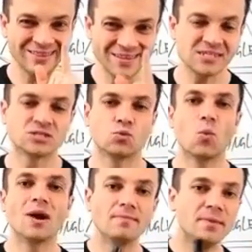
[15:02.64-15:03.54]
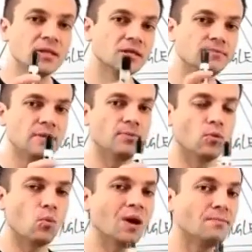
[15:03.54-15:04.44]
at least 1 million
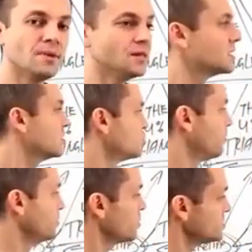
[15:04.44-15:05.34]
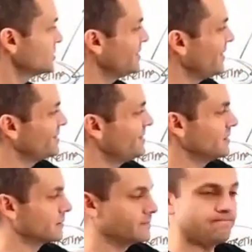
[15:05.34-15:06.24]
people, 1 million entrepreneurs to get
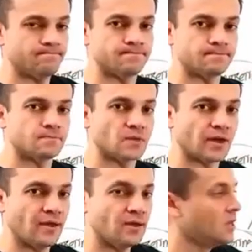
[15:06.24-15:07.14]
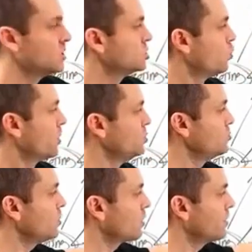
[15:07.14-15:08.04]
here, okay? To where
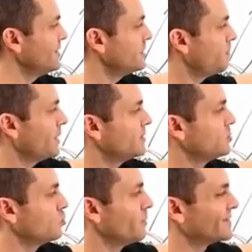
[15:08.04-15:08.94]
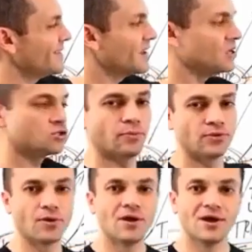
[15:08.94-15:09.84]
you are independent, you're a magnetic
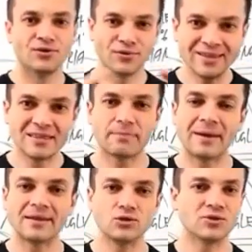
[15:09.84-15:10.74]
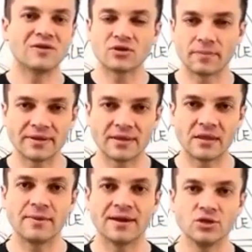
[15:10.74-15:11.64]
entrepreneur, you're independent, you never depend on
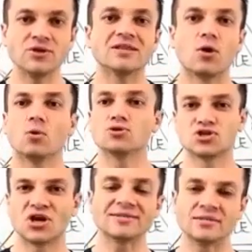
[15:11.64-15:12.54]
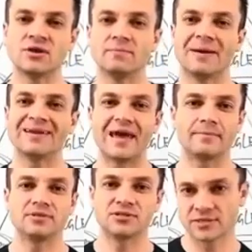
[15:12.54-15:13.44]
anybody. You can call your shots and you can make it
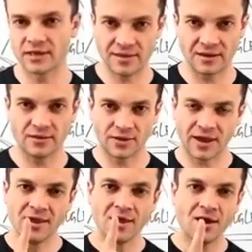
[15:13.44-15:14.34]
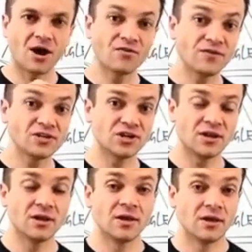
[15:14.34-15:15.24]
happen just like that, okay? Our
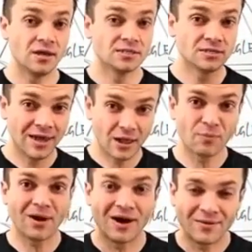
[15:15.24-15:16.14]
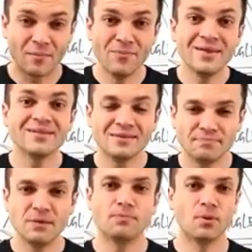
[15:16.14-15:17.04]
vision is to help a
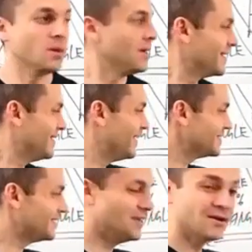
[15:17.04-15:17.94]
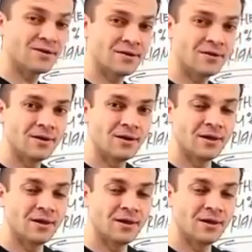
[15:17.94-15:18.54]
million people get here,